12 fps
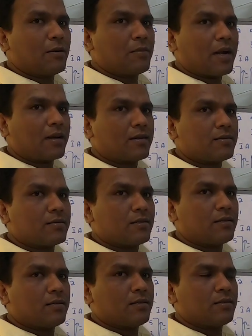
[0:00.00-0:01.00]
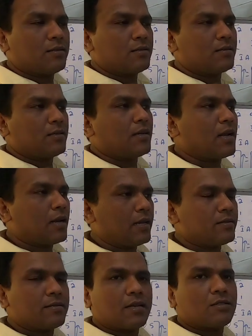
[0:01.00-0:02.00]
by and practice, there are
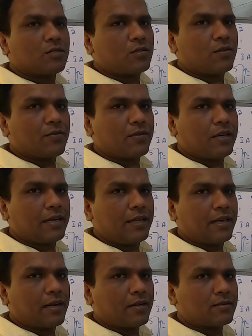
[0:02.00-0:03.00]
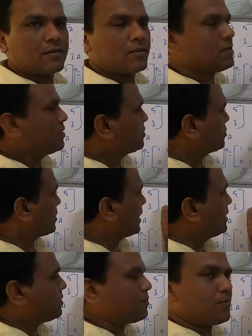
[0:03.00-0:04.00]
less chances of any errors. So,
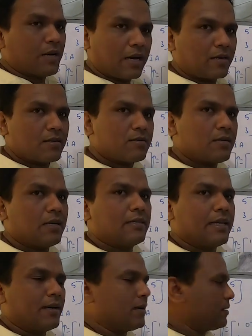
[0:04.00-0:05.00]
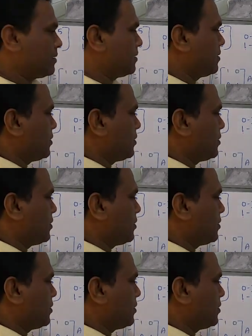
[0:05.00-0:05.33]
write, practice and then learn.